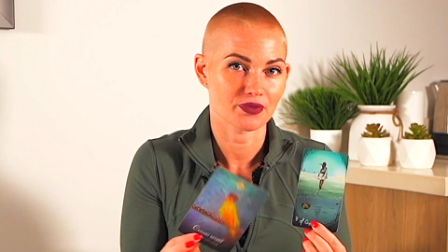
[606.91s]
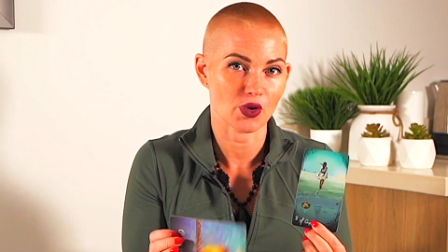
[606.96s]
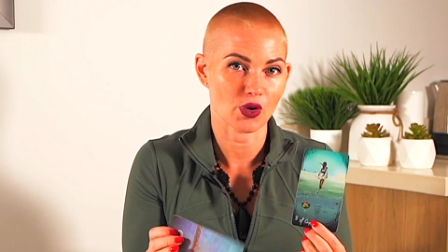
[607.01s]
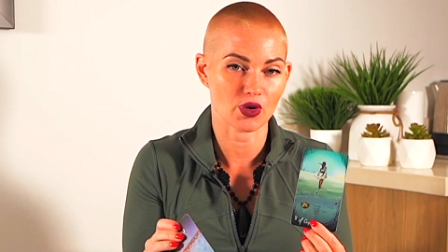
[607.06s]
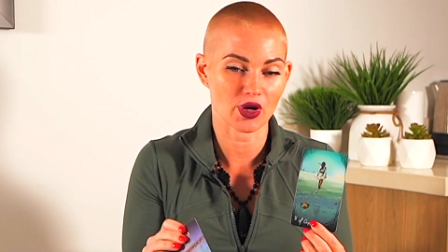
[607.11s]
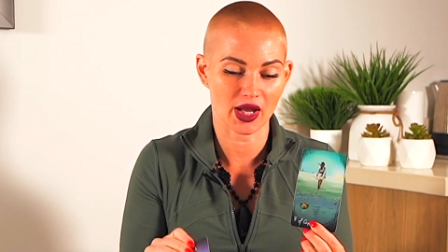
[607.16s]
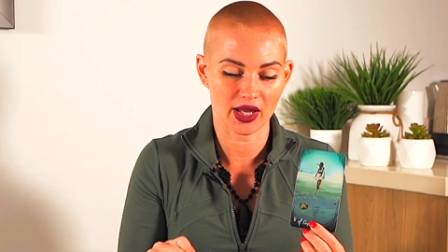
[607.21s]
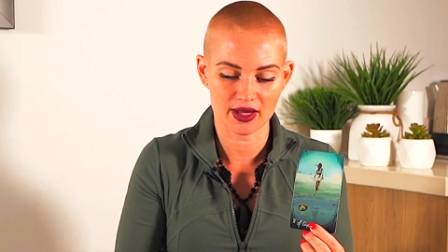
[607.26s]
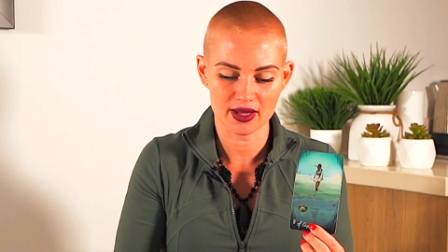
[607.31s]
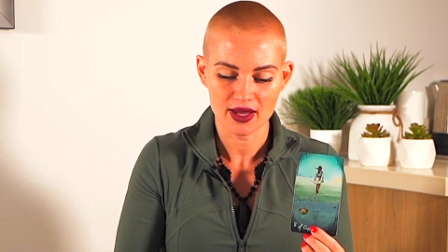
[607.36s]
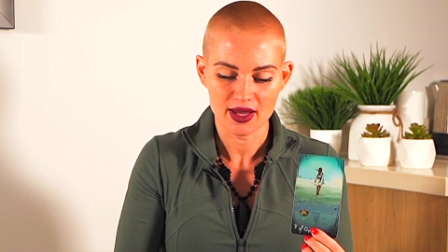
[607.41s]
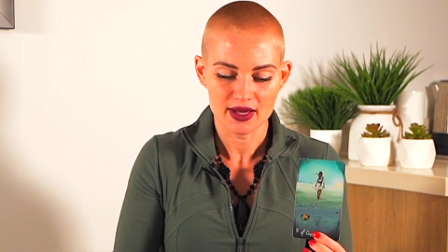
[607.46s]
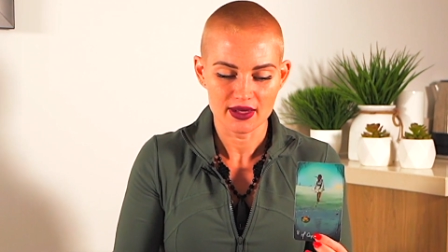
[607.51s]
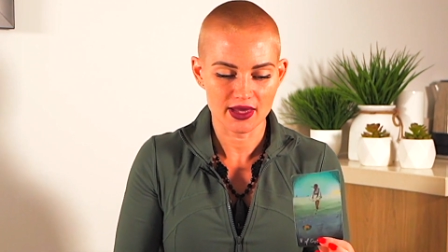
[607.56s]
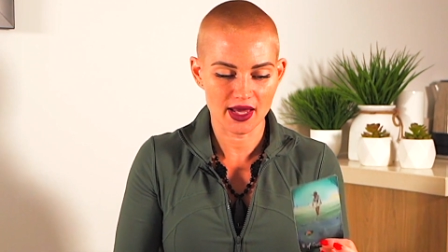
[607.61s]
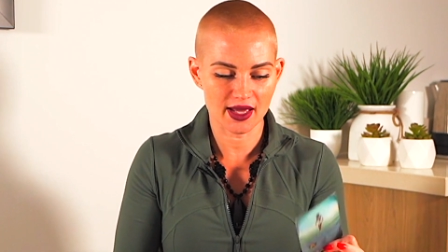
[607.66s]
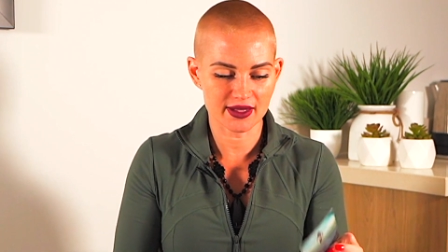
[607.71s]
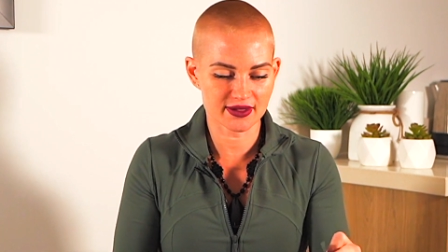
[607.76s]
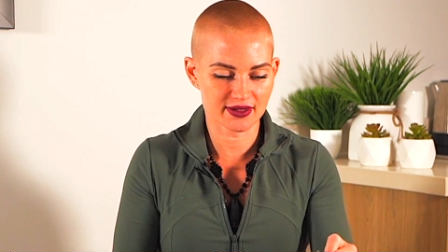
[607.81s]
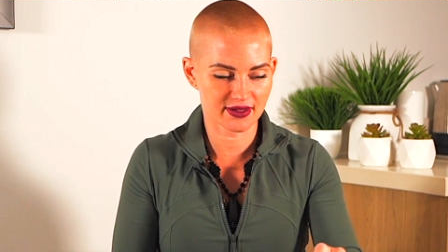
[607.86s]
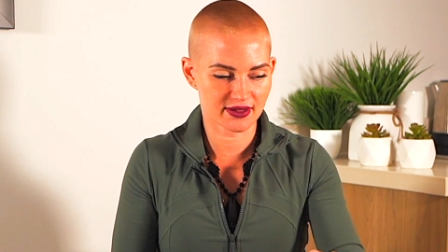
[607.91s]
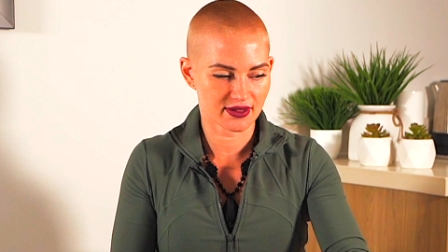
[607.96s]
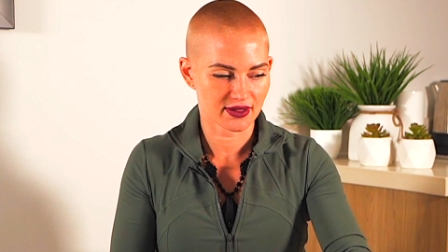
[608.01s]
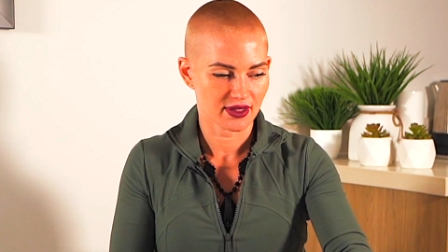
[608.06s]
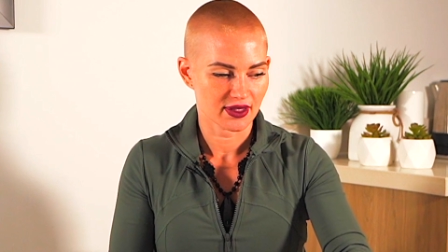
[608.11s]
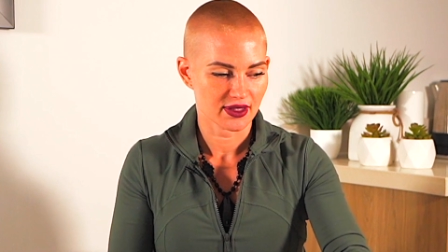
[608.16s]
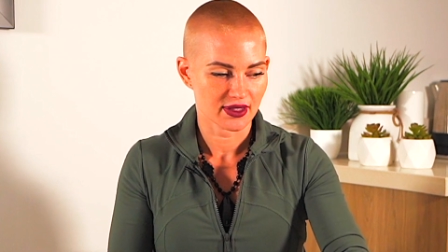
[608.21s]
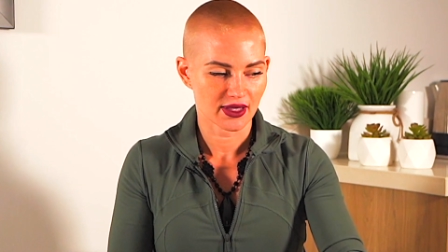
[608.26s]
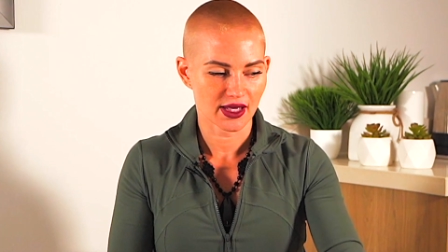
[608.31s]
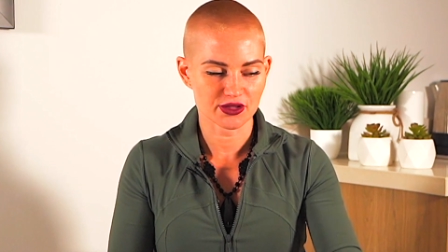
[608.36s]
Okay?
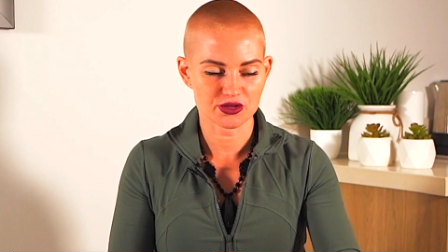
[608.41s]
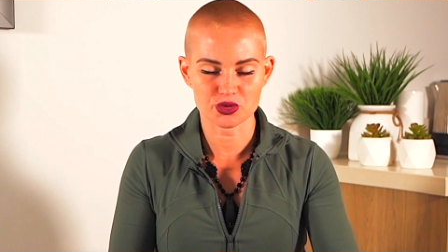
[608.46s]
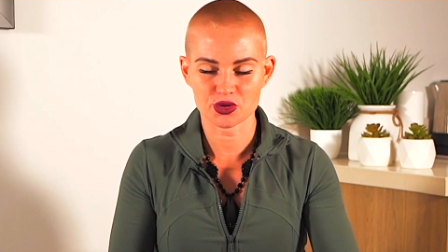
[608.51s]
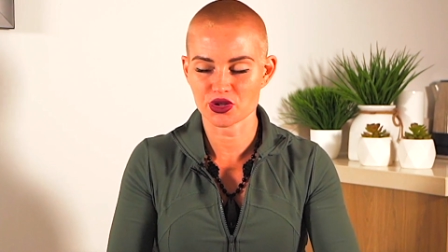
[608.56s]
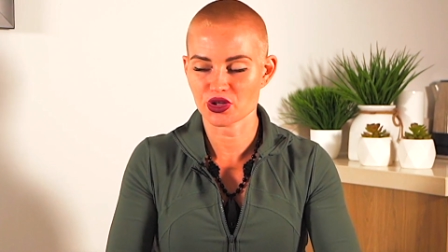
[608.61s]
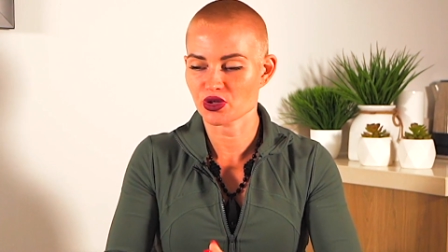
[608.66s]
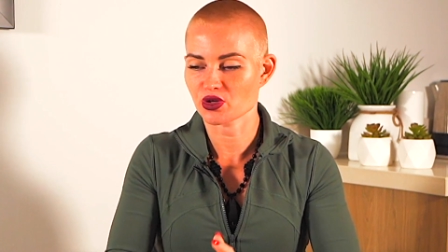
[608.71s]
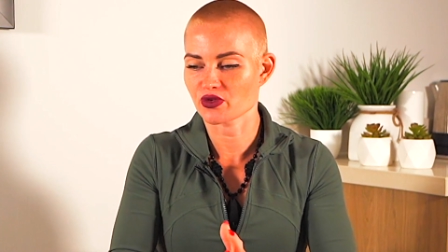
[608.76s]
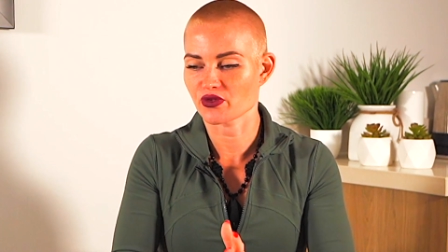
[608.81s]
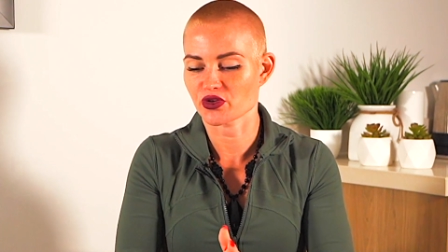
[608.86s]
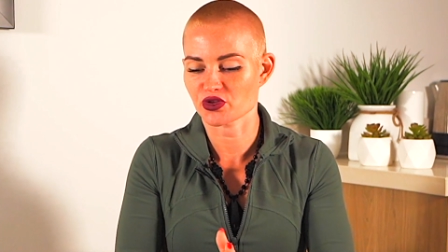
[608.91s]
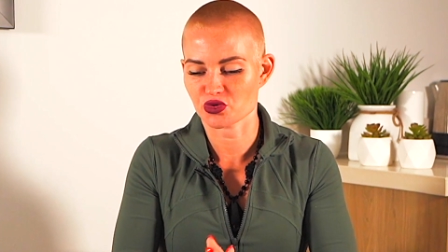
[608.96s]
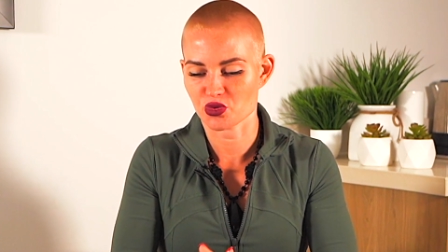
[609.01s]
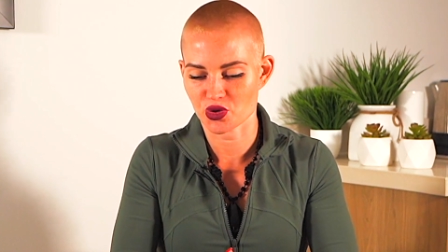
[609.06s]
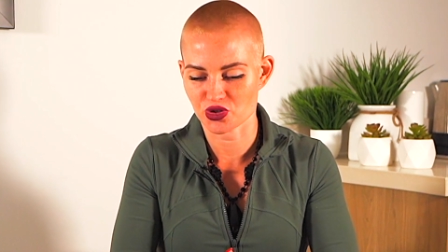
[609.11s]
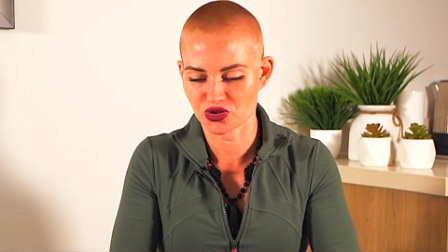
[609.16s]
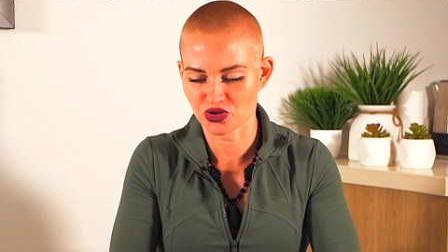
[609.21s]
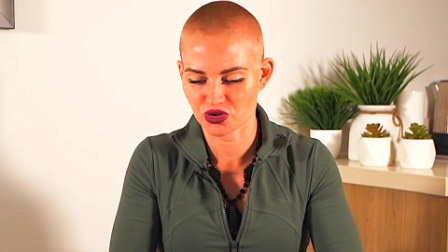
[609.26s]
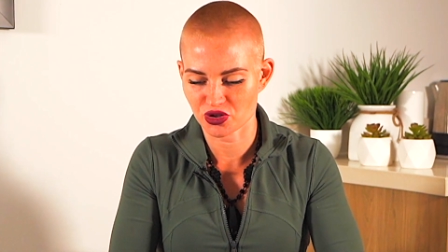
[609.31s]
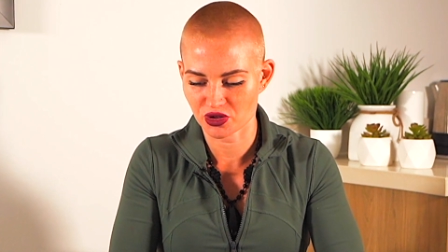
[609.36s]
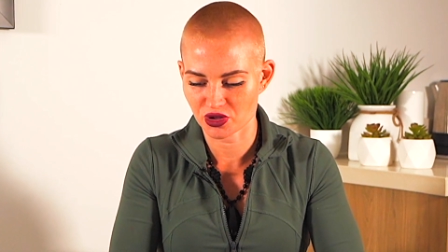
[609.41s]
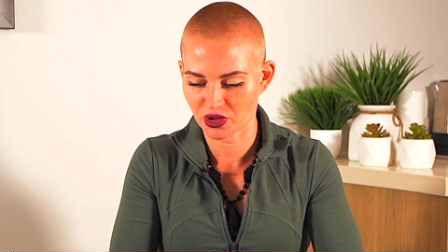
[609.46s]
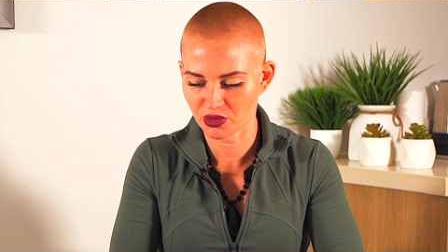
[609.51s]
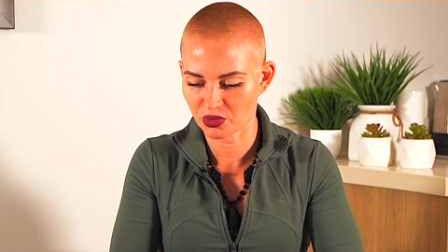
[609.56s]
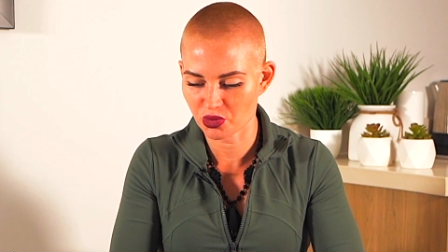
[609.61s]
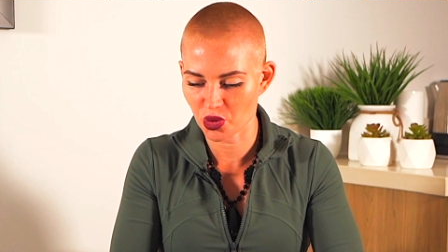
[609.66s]
That's that's where the universe wants you to